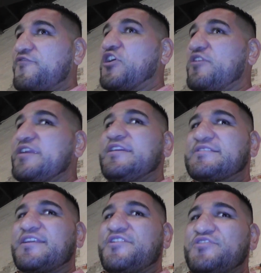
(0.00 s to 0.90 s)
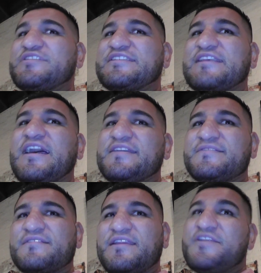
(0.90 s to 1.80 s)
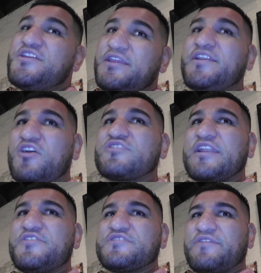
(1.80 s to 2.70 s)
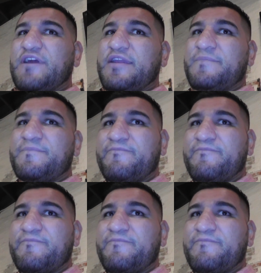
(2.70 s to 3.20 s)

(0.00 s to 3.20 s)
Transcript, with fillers: Fury is gonna use his size and he, he knows how to use it right.